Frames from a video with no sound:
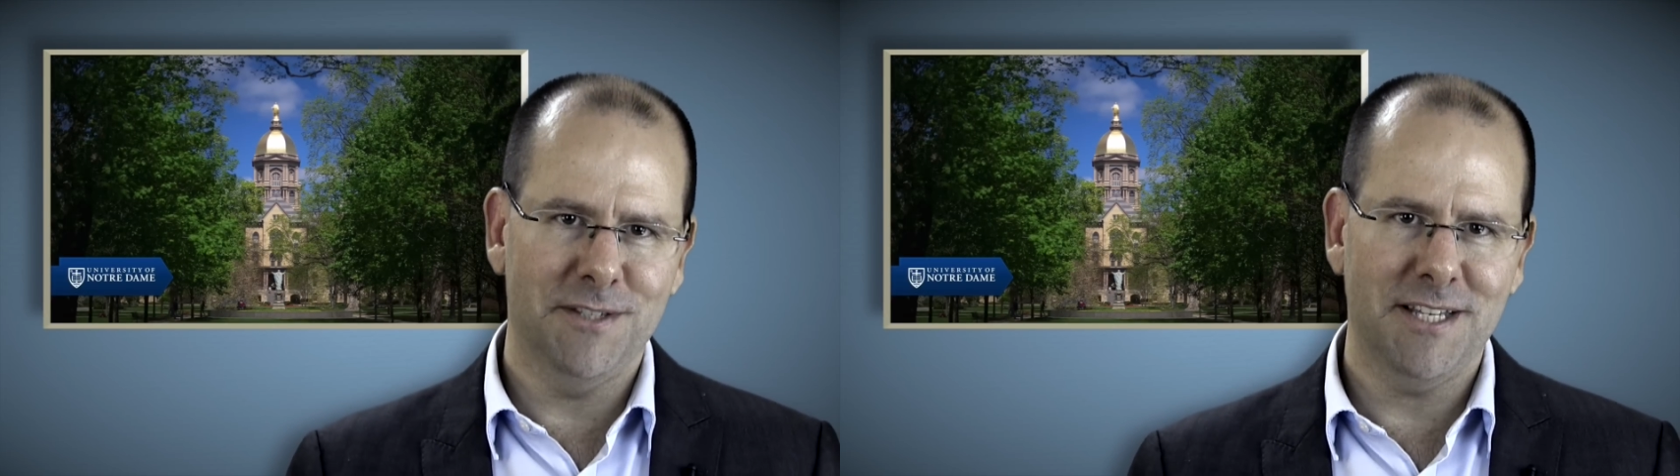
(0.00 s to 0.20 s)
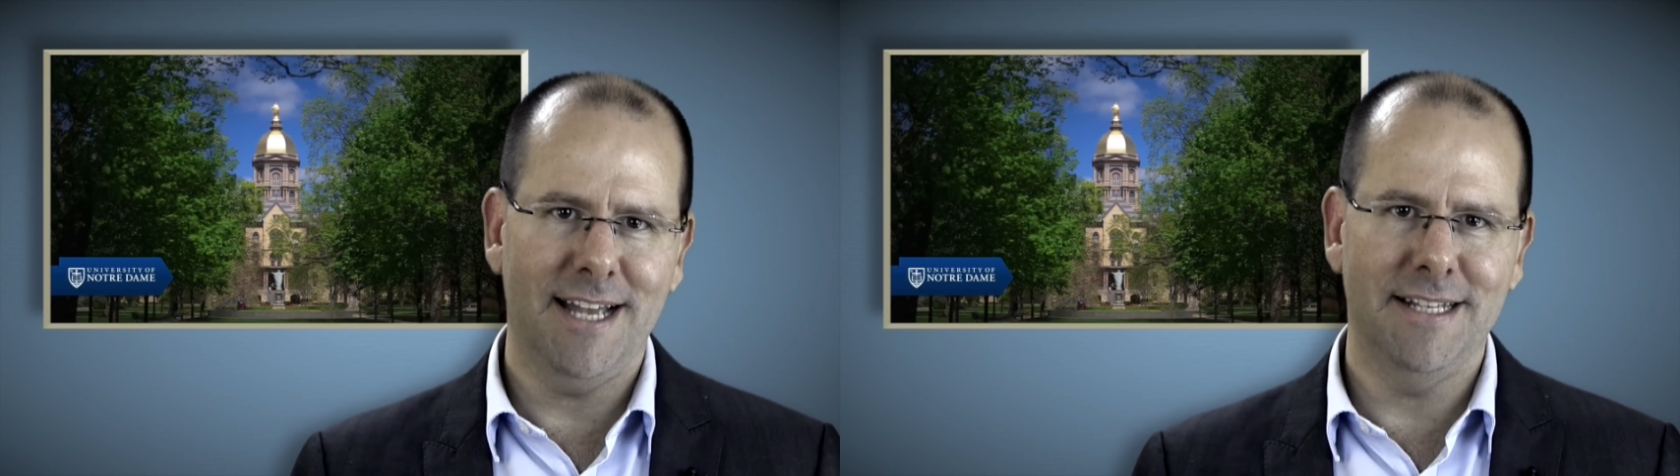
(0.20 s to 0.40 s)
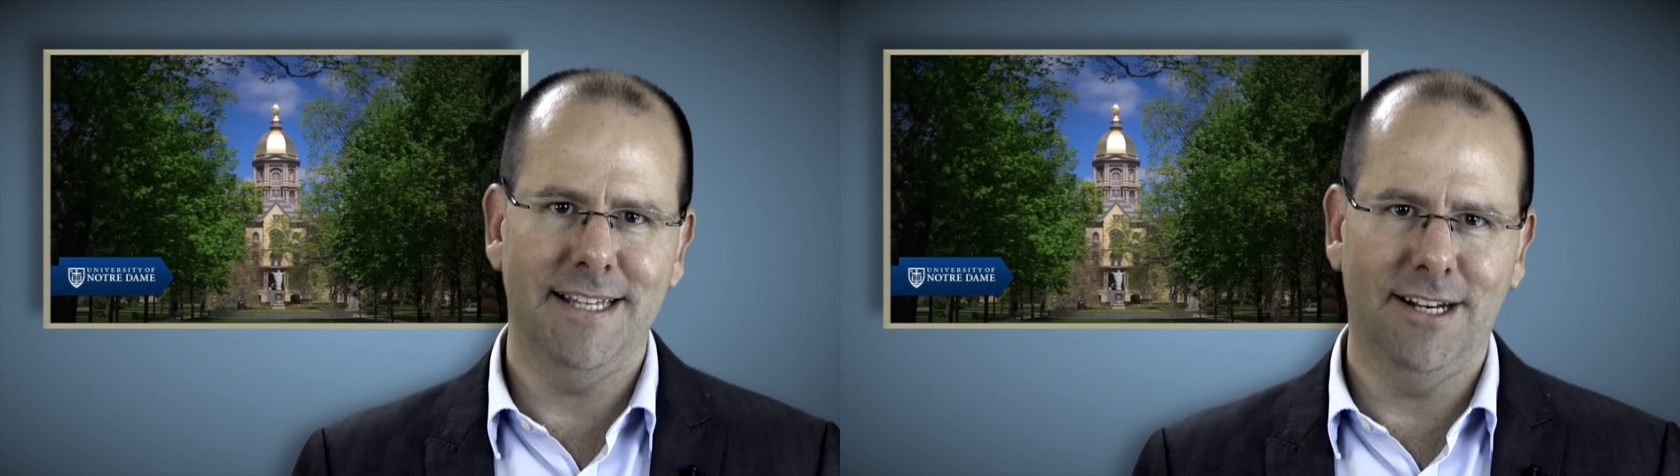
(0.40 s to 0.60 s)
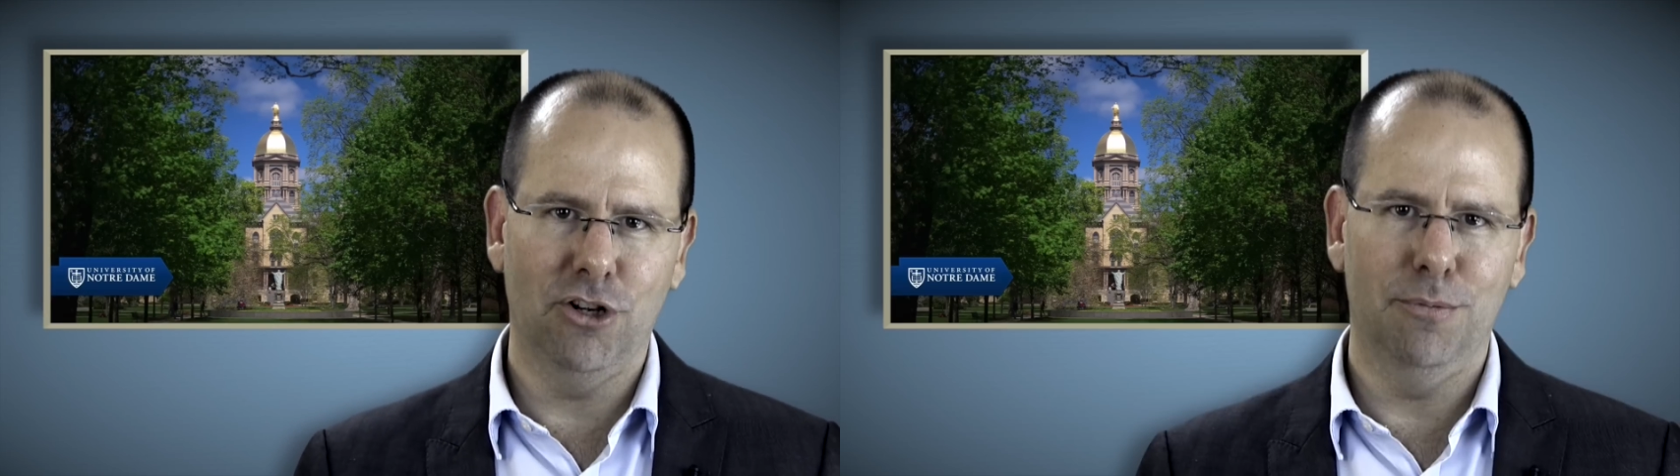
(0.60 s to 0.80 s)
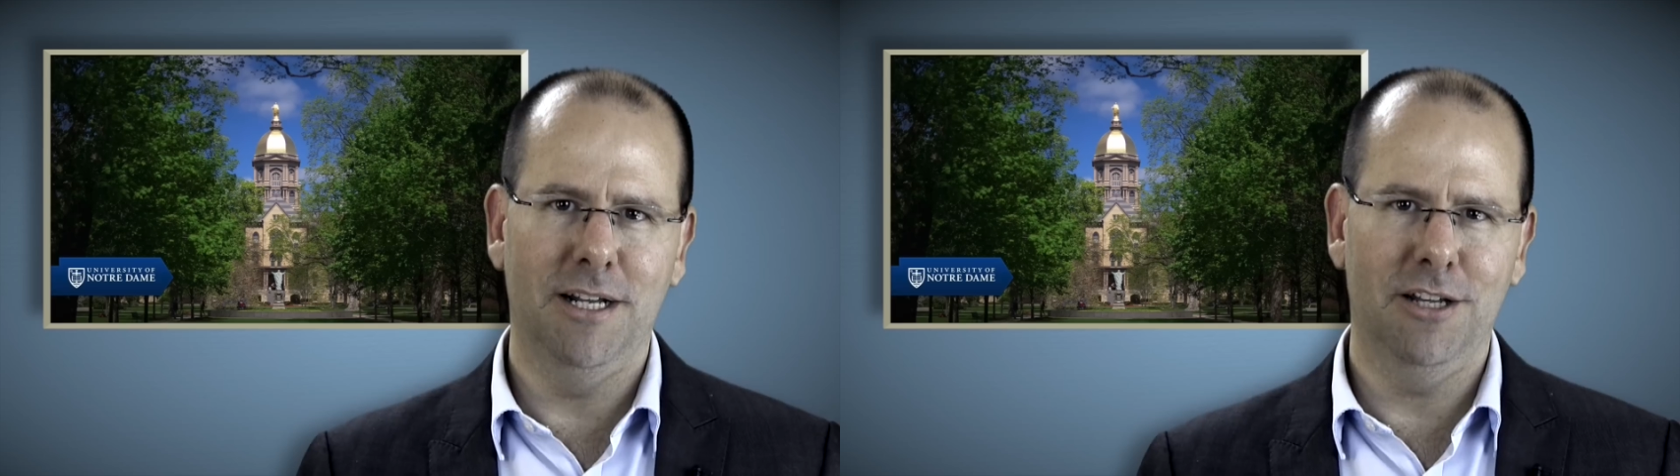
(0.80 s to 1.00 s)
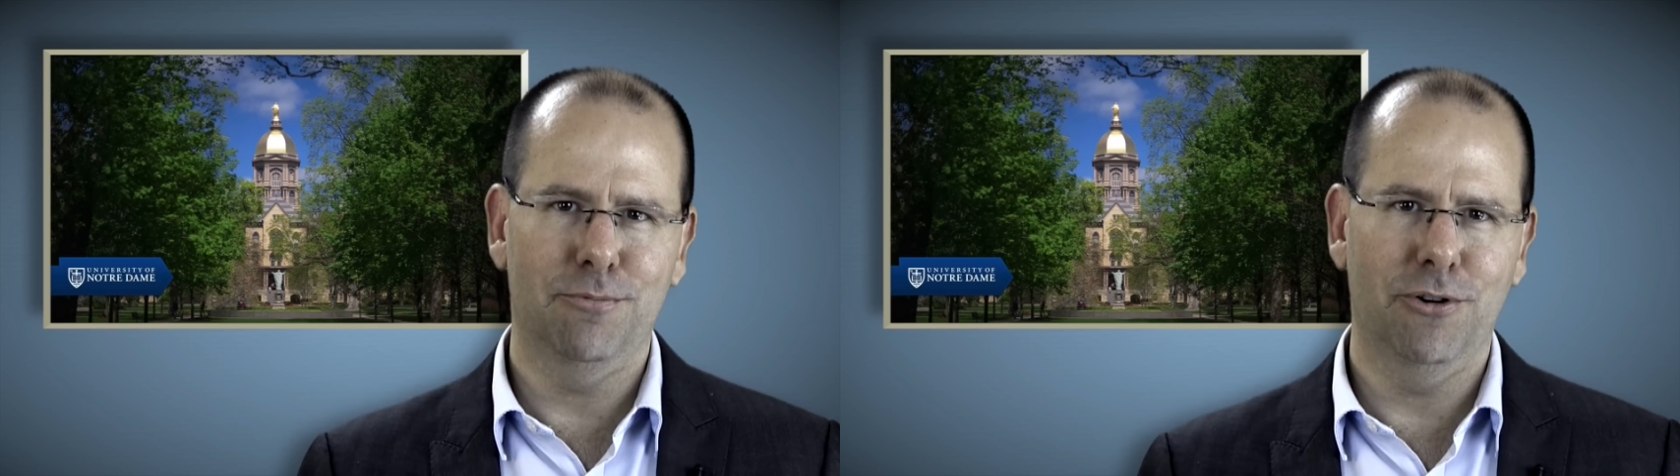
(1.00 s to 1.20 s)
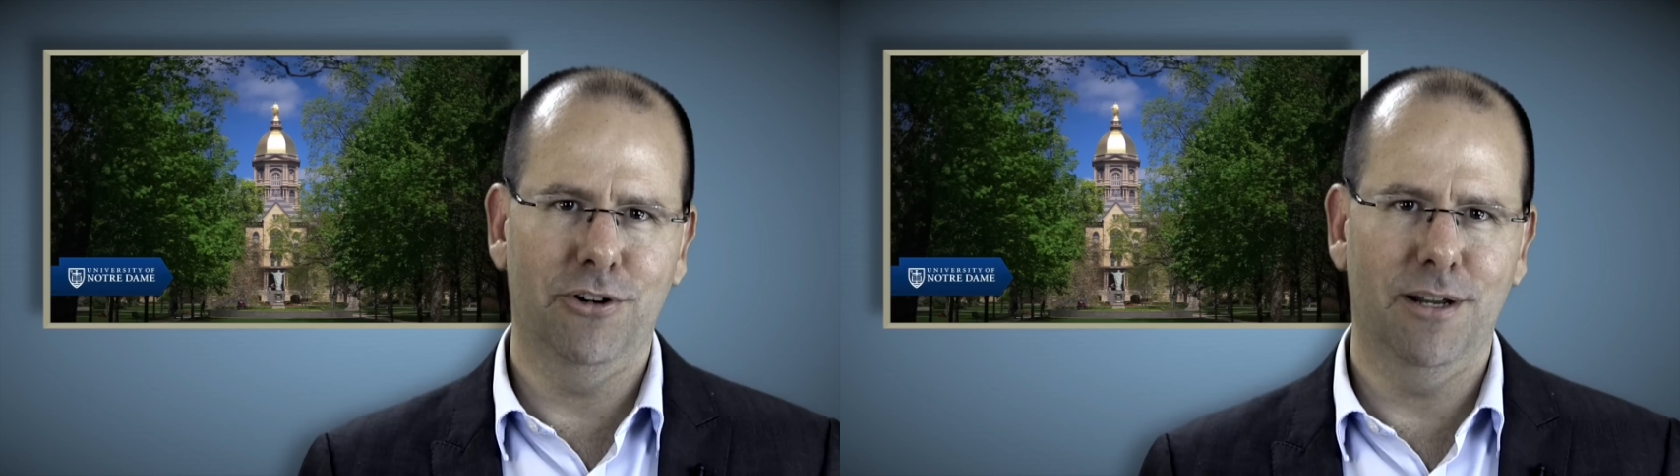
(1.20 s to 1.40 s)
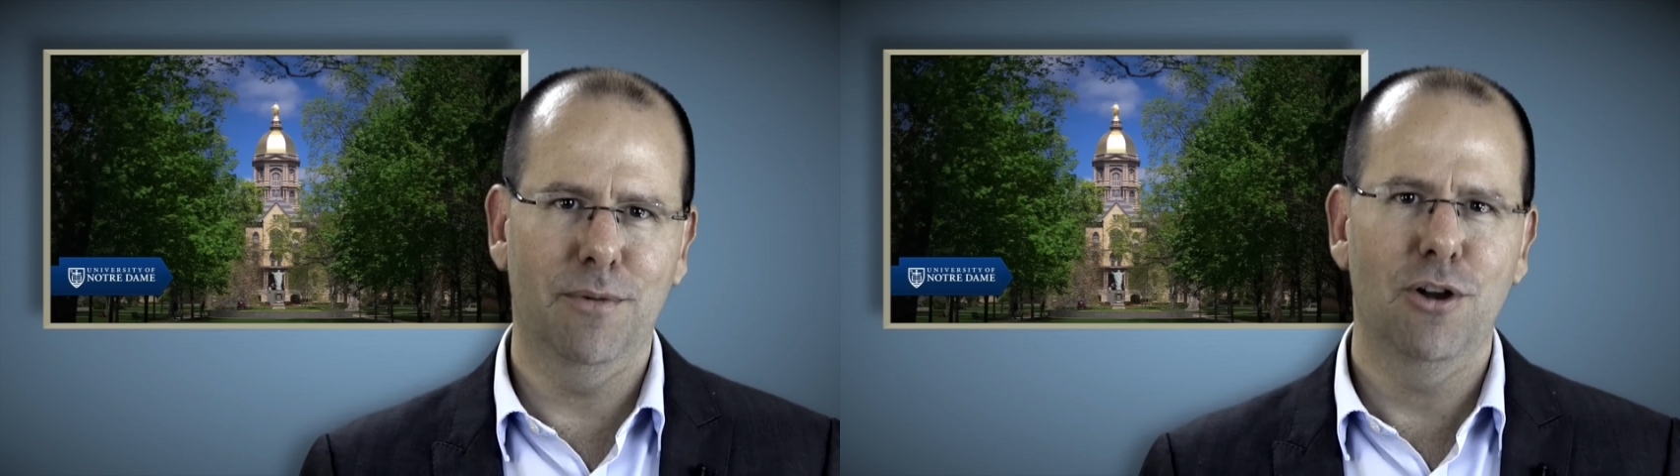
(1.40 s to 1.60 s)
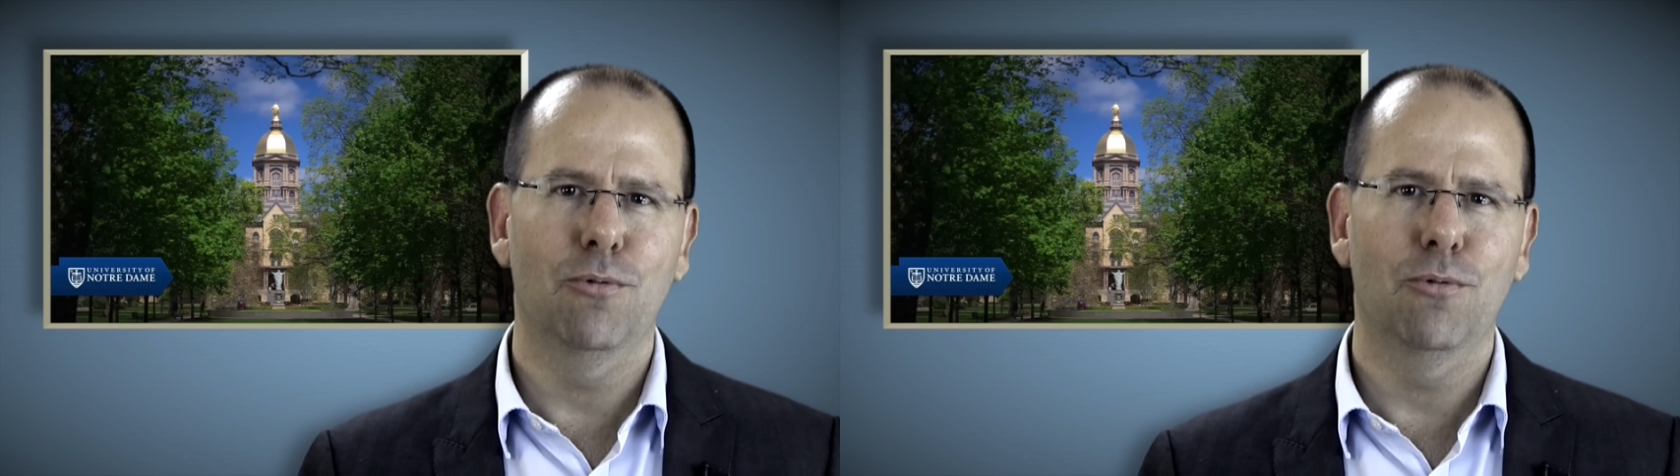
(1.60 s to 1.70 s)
Science in Global Health program,